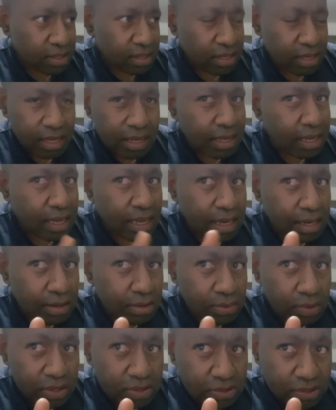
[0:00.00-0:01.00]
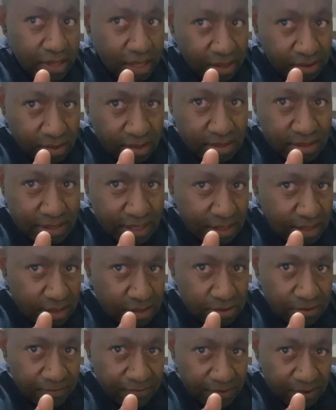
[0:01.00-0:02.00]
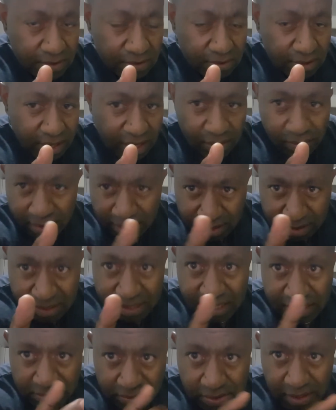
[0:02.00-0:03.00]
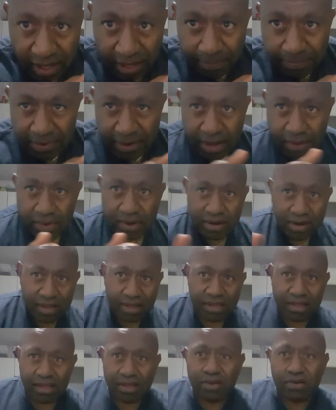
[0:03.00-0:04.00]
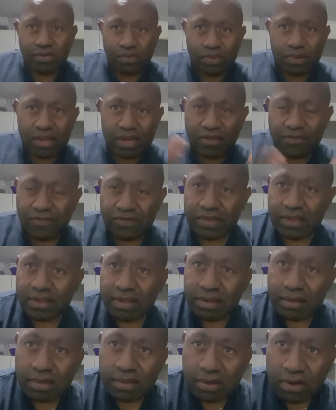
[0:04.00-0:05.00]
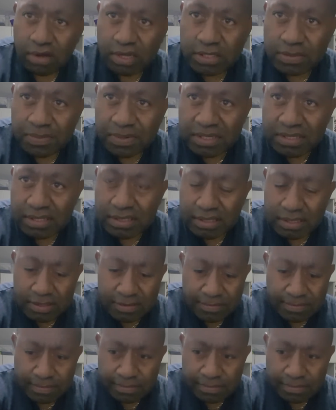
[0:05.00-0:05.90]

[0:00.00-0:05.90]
Uh, I don't want to gather on Sundays to feel good. I want things to happen. I want to really feel God's presence.